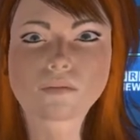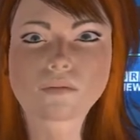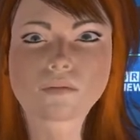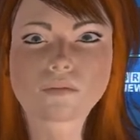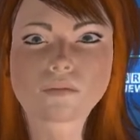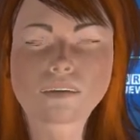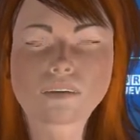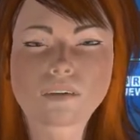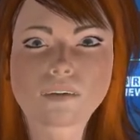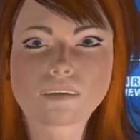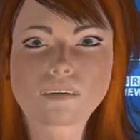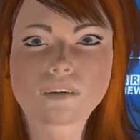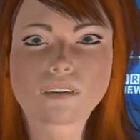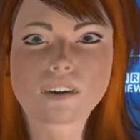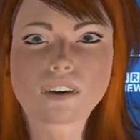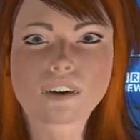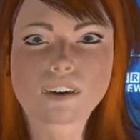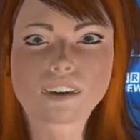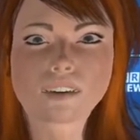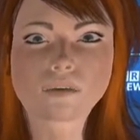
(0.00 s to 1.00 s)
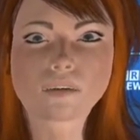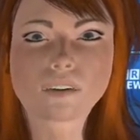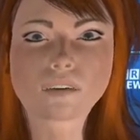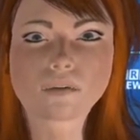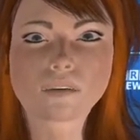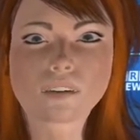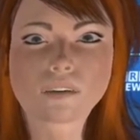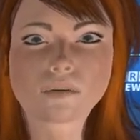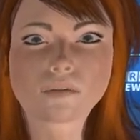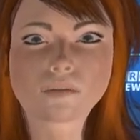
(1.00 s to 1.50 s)
representative of
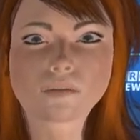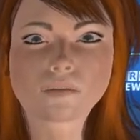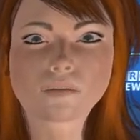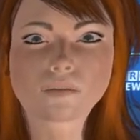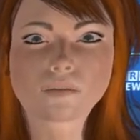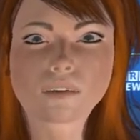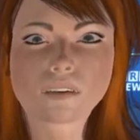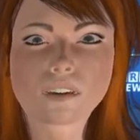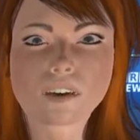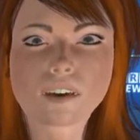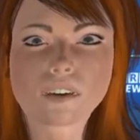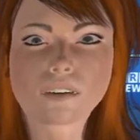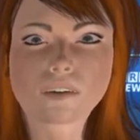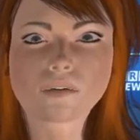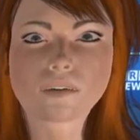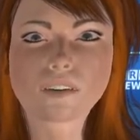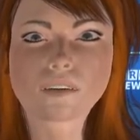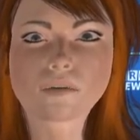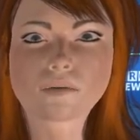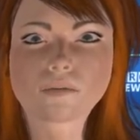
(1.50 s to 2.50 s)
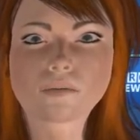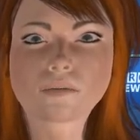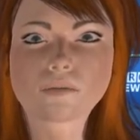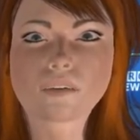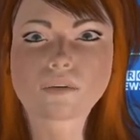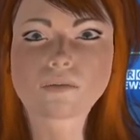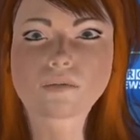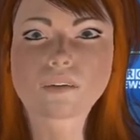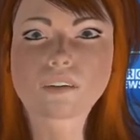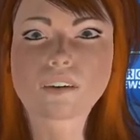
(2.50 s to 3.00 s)
Iran's leader in
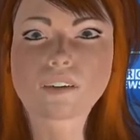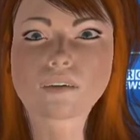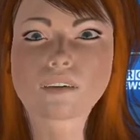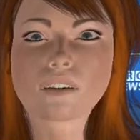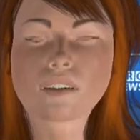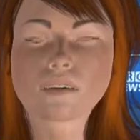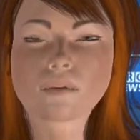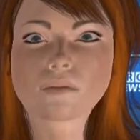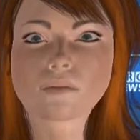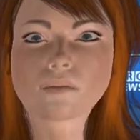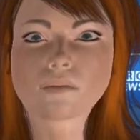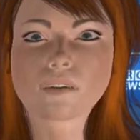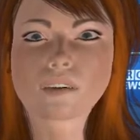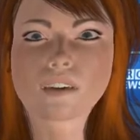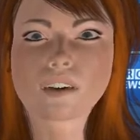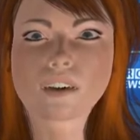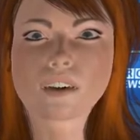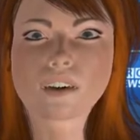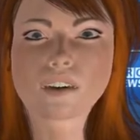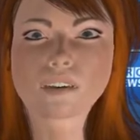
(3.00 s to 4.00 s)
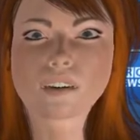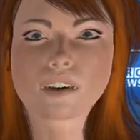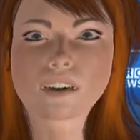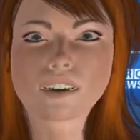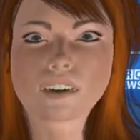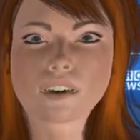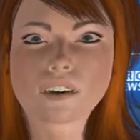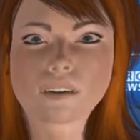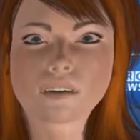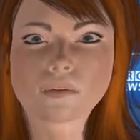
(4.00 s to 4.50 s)
IRGC Quds Force, Ali
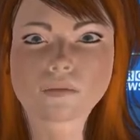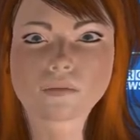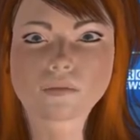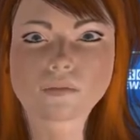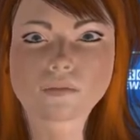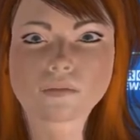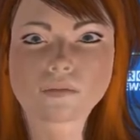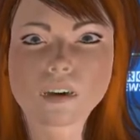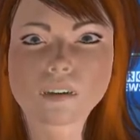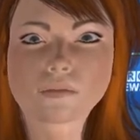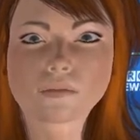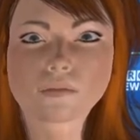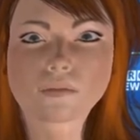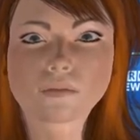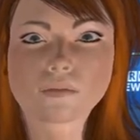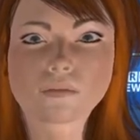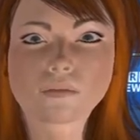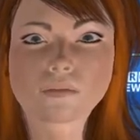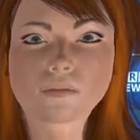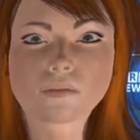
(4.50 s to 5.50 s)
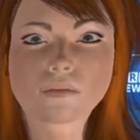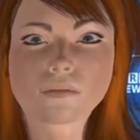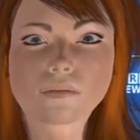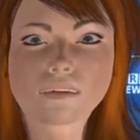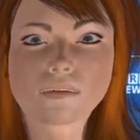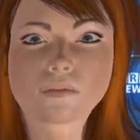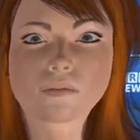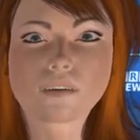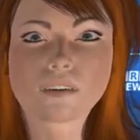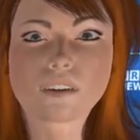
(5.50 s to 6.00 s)
Shirazi, said on
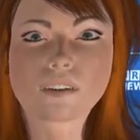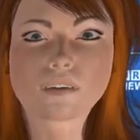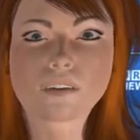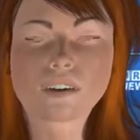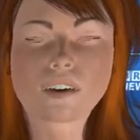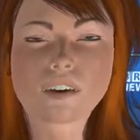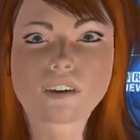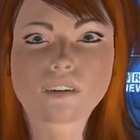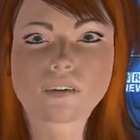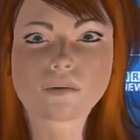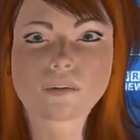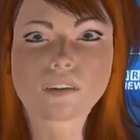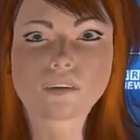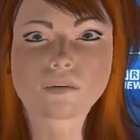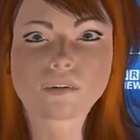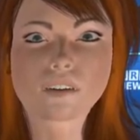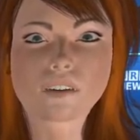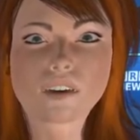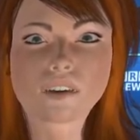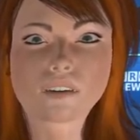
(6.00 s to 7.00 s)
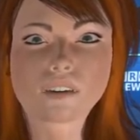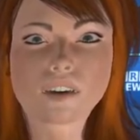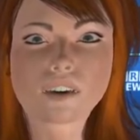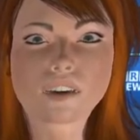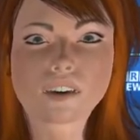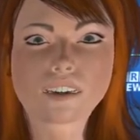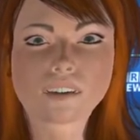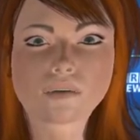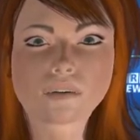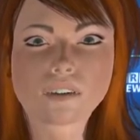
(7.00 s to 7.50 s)
Thursday the death of this
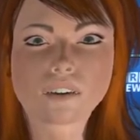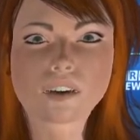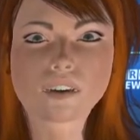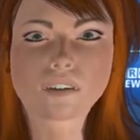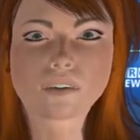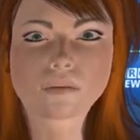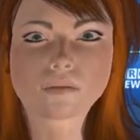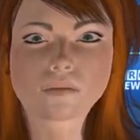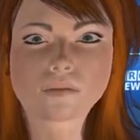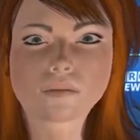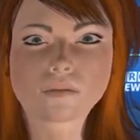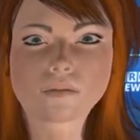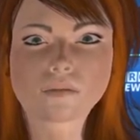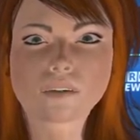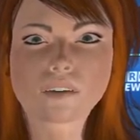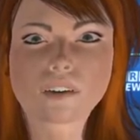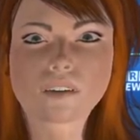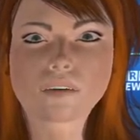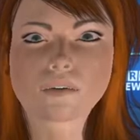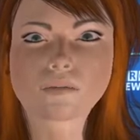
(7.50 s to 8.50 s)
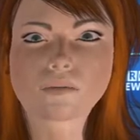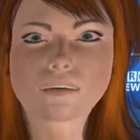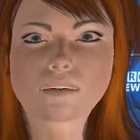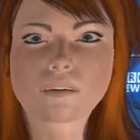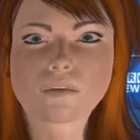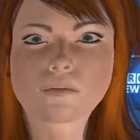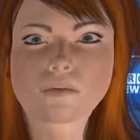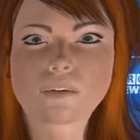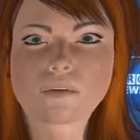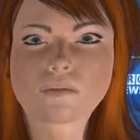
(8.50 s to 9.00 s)
terrorist is certain. Last
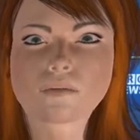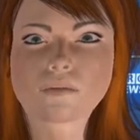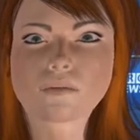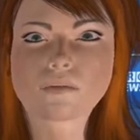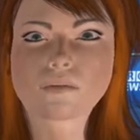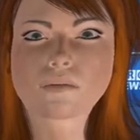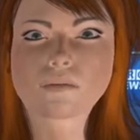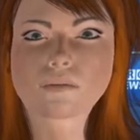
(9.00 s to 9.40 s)
Thursday,